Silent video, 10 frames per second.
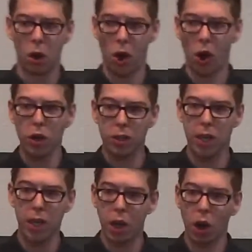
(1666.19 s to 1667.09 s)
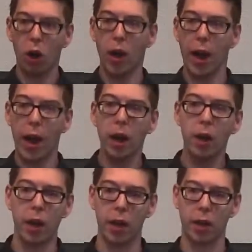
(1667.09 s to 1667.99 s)
our city, our
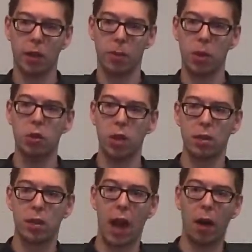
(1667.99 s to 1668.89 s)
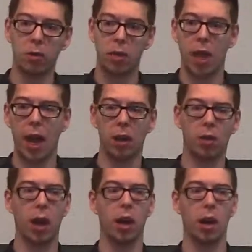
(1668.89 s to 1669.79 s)
area, this Puget Sound, Seattle
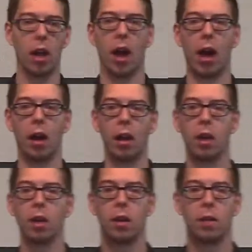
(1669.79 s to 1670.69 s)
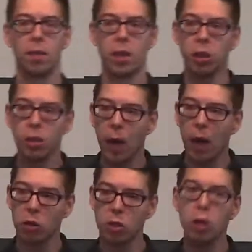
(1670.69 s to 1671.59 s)
area, there's
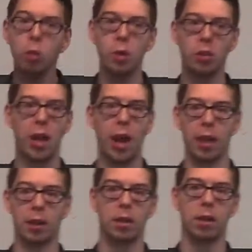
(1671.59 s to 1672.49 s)
about 2%.